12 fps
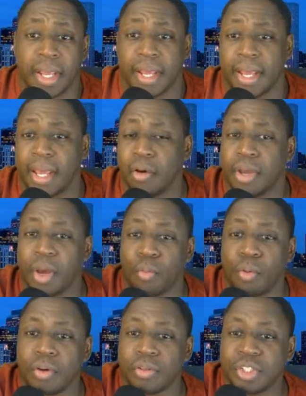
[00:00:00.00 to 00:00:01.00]
LK
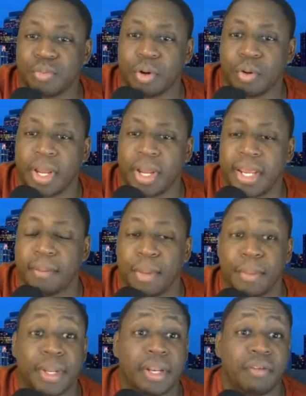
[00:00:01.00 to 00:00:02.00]
Raw just wrote, hey,
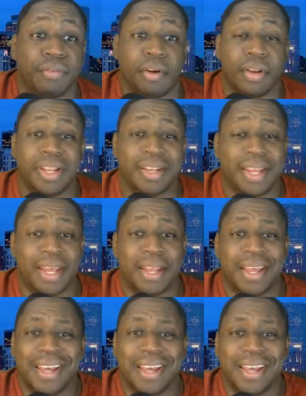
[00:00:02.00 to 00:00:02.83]
maybe they deferred their debt.